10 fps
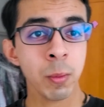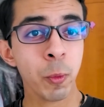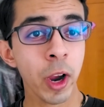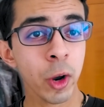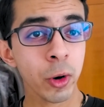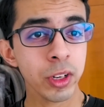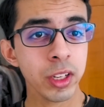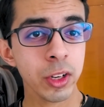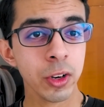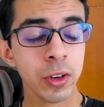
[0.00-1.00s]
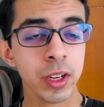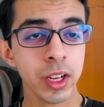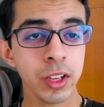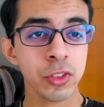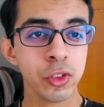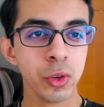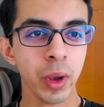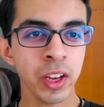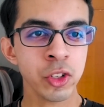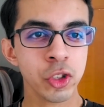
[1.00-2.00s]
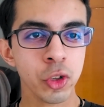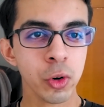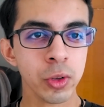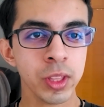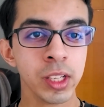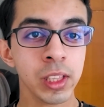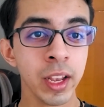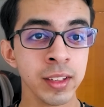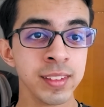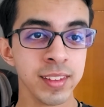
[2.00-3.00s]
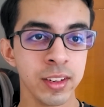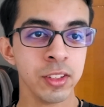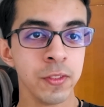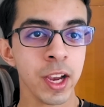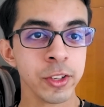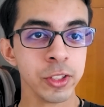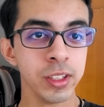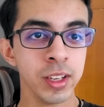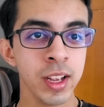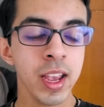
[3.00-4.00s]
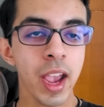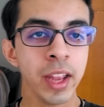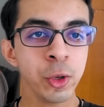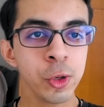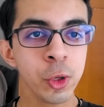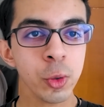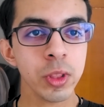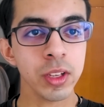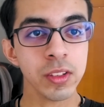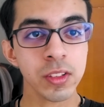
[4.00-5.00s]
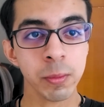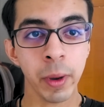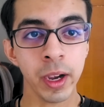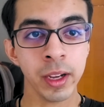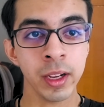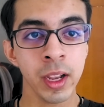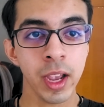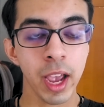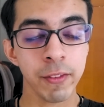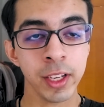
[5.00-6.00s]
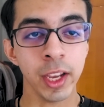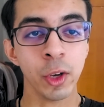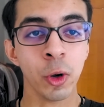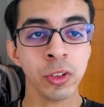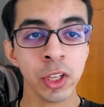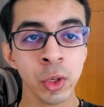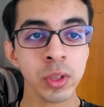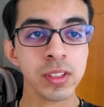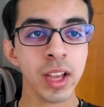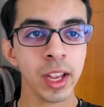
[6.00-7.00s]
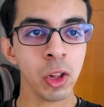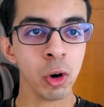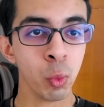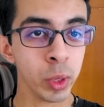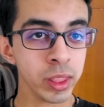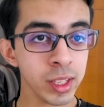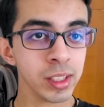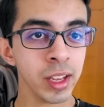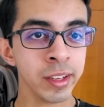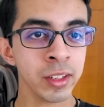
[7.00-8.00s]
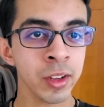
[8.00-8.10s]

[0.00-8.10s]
priority here is to ensure the client's satisfaction, and you do this by having a continuous dialogue with the client